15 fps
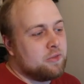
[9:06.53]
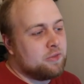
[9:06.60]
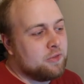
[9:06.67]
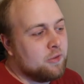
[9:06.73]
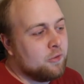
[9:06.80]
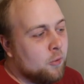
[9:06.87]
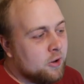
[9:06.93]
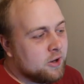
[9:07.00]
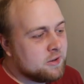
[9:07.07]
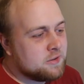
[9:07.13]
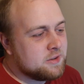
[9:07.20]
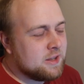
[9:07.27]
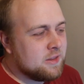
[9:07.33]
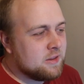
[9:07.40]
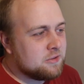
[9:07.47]
All I can
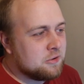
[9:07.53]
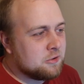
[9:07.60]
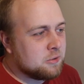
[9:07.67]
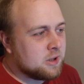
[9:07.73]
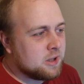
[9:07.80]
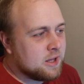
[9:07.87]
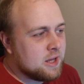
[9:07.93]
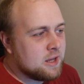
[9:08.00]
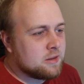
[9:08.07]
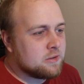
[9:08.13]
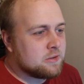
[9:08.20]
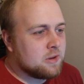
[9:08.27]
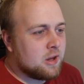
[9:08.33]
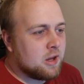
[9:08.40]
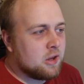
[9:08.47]
see this doing
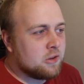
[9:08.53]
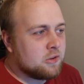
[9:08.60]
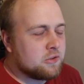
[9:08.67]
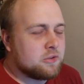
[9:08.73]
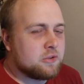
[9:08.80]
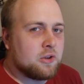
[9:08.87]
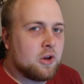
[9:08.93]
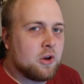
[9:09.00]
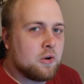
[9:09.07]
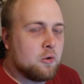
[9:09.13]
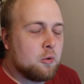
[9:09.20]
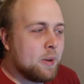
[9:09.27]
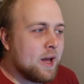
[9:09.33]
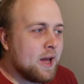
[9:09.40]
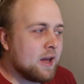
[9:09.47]
is circle
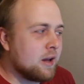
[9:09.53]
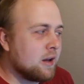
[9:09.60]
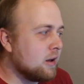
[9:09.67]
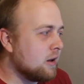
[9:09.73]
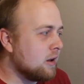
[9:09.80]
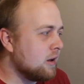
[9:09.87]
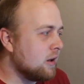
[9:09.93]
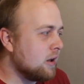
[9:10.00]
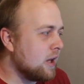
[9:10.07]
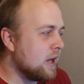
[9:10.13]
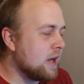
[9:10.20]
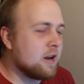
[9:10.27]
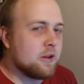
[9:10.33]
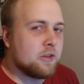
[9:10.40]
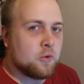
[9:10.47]
peg
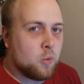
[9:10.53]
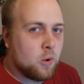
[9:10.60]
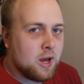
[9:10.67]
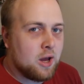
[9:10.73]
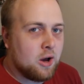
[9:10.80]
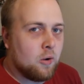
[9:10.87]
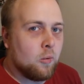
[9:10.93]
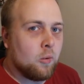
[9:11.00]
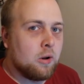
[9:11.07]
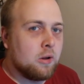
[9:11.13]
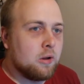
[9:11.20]
in a square hole.